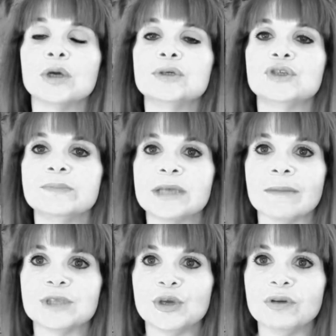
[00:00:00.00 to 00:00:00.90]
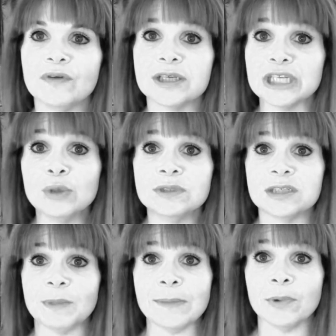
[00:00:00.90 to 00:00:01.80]
Sometimes the universe
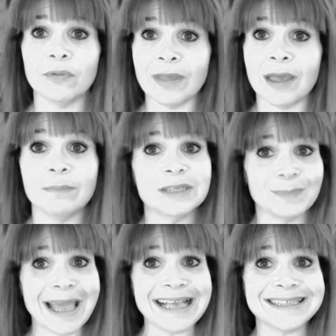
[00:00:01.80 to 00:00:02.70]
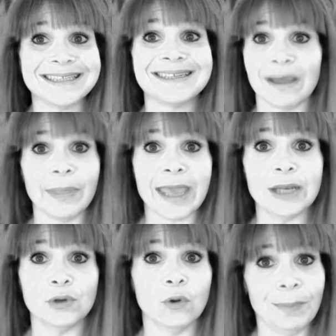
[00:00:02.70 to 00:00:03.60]
loses people, they're misplaced, and they
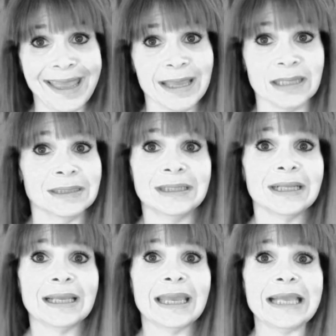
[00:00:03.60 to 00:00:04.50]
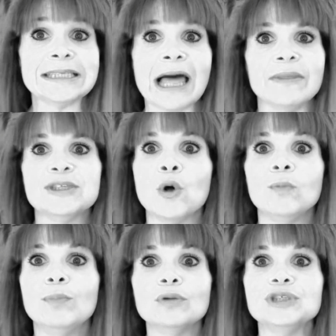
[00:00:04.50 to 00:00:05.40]
end up here. It's like this
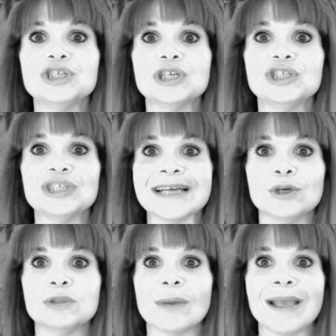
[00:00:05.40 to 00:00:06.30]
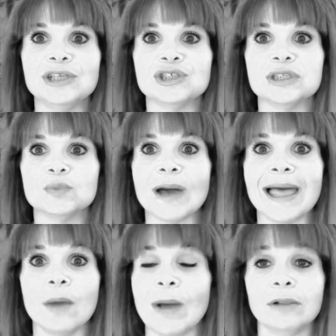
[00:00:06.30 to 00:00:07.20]
old bunch of shadow dimensions
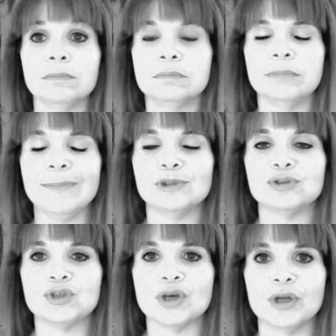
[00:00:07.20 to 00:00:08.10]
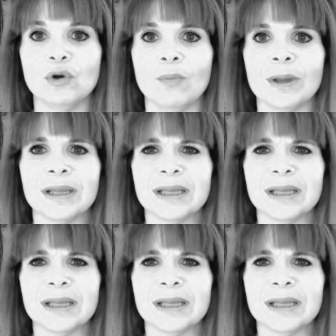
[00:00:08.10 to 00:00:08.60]
where, well, people just turn up.